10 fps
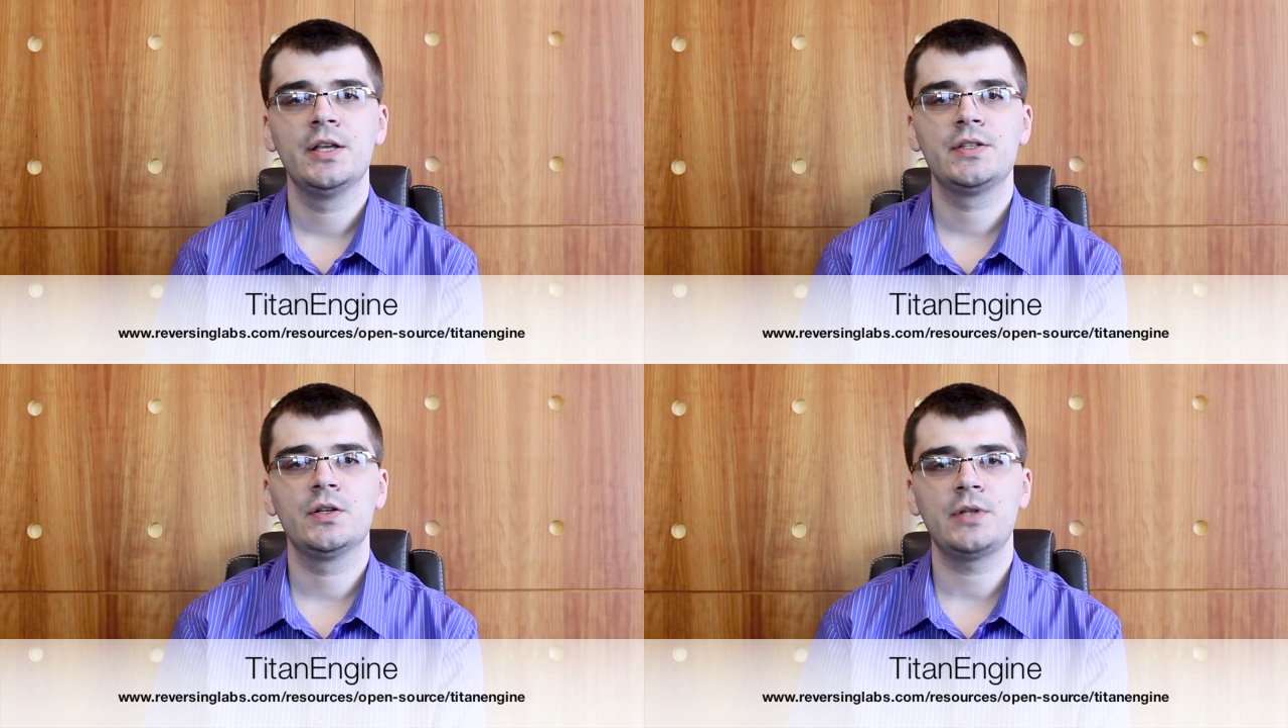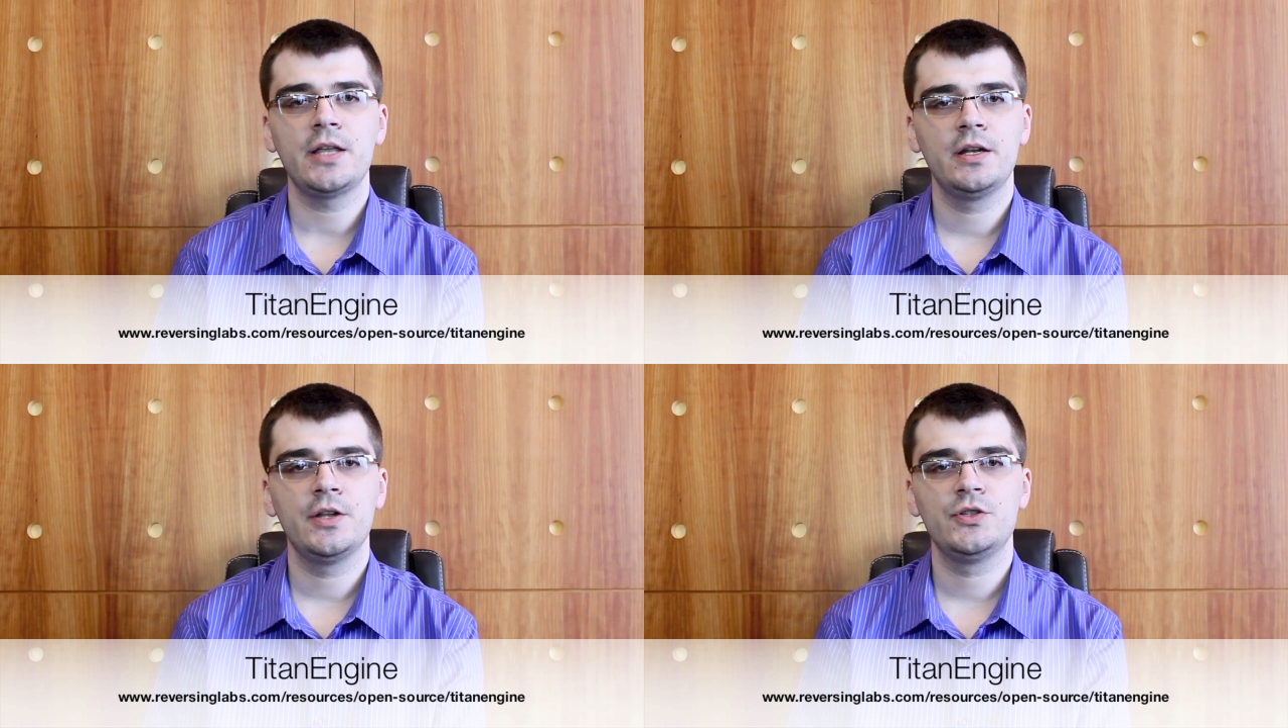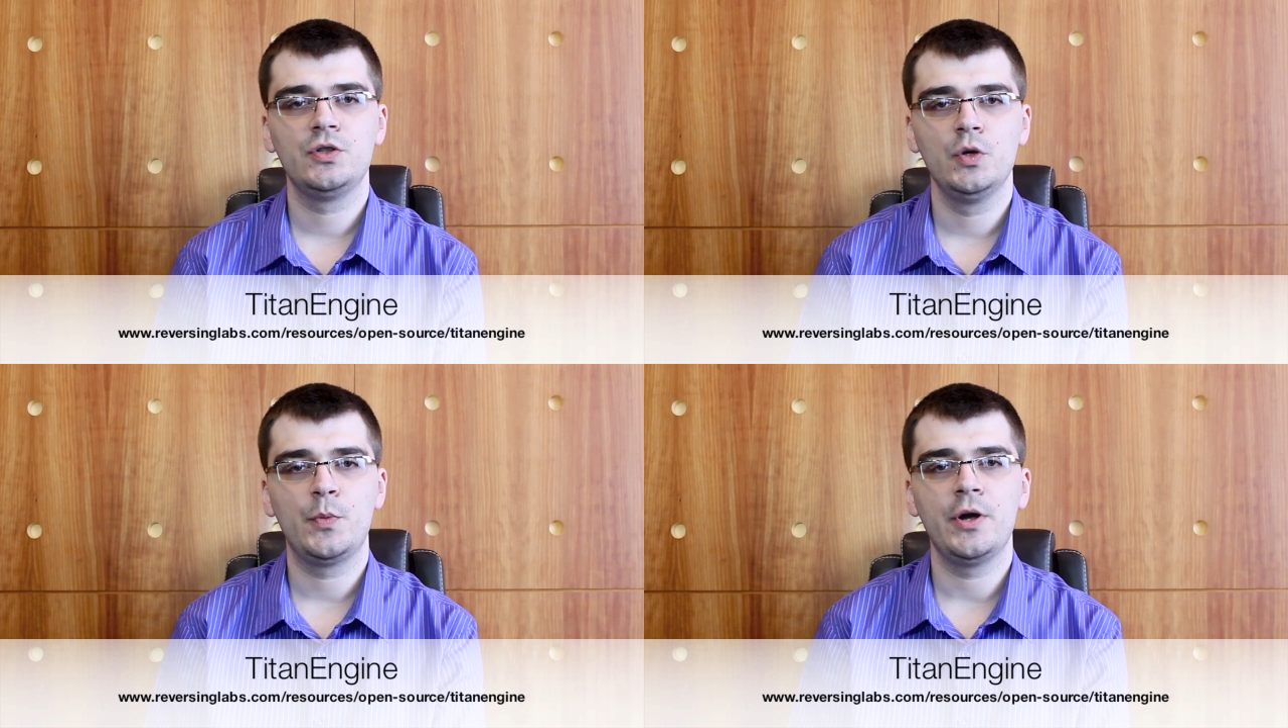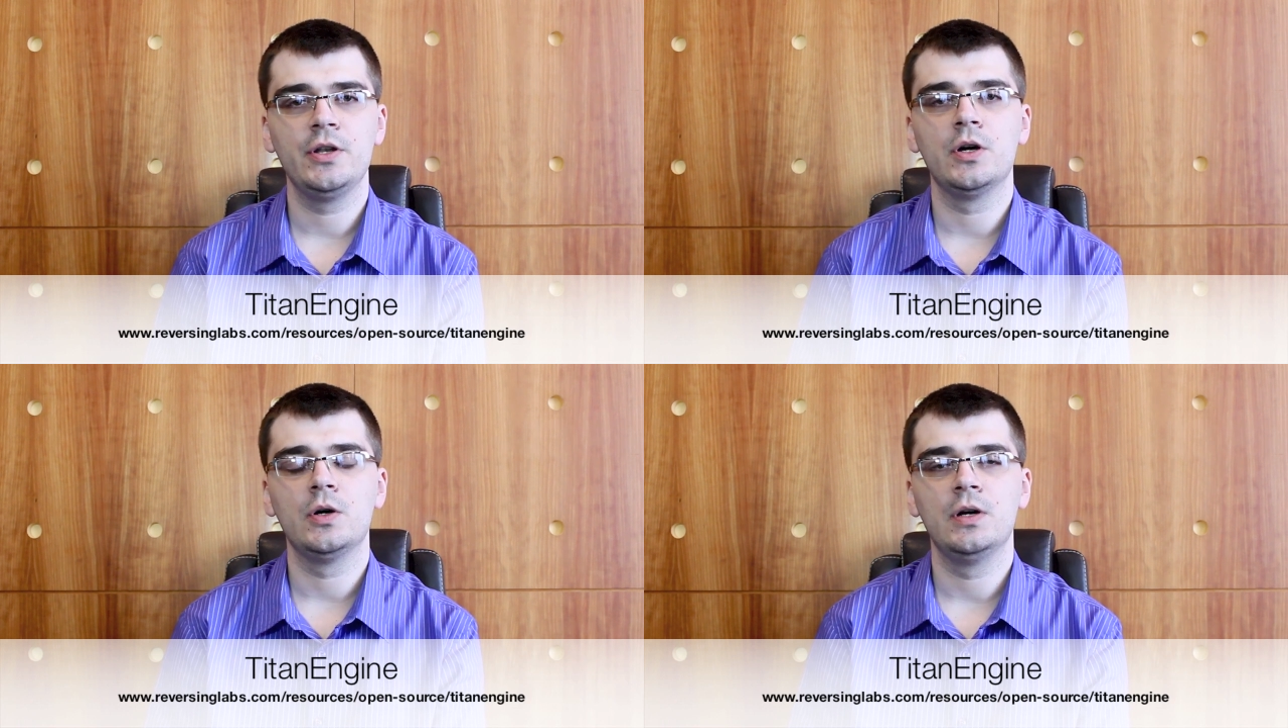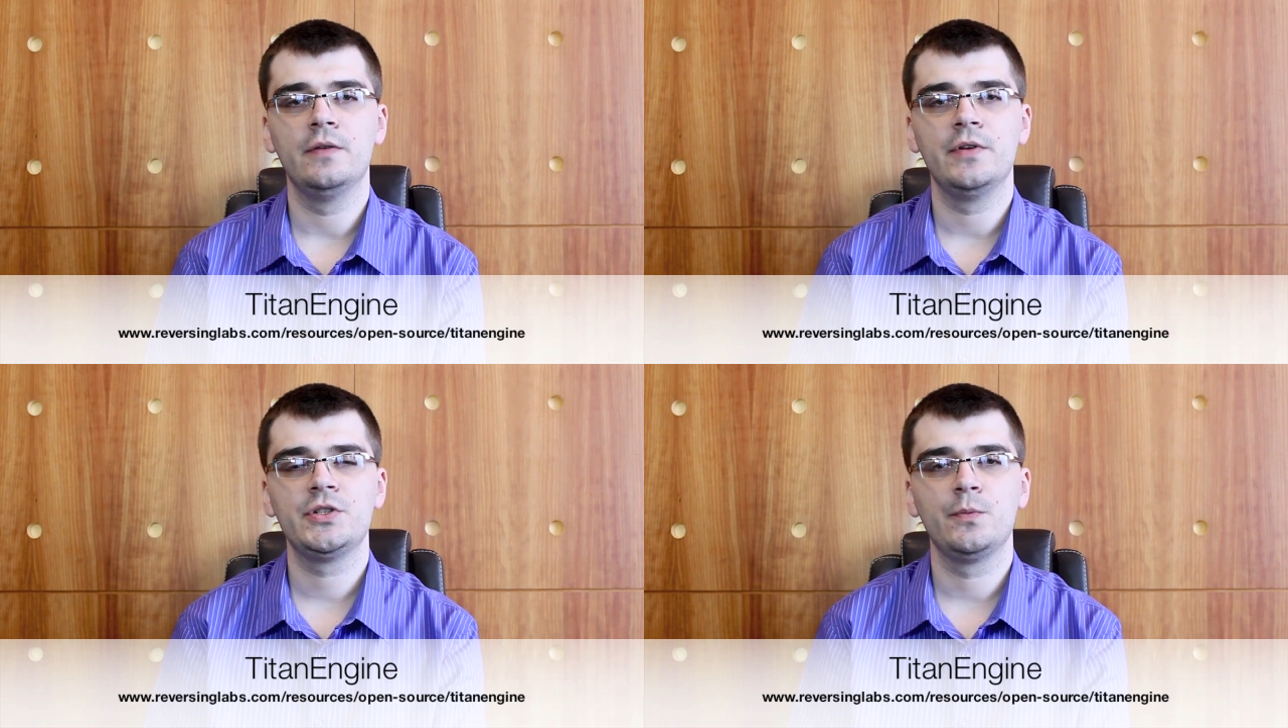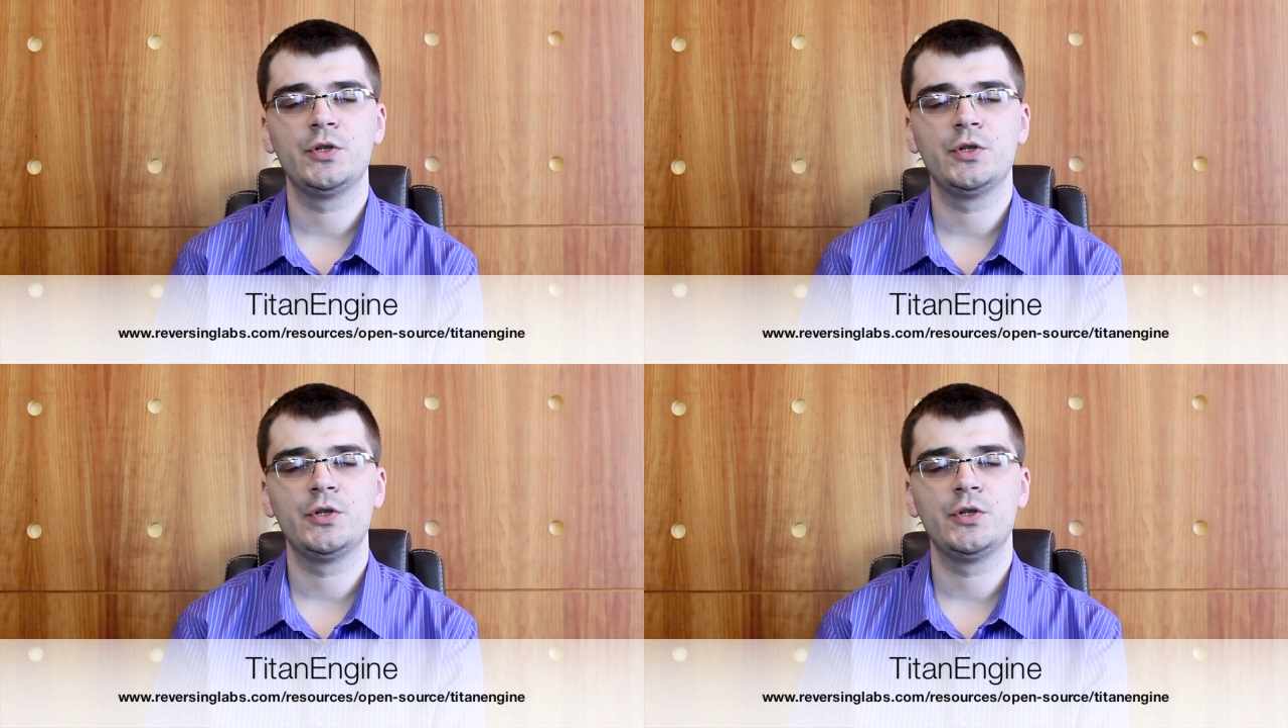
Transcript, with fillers: So TitanEngine 2.0 uh, version,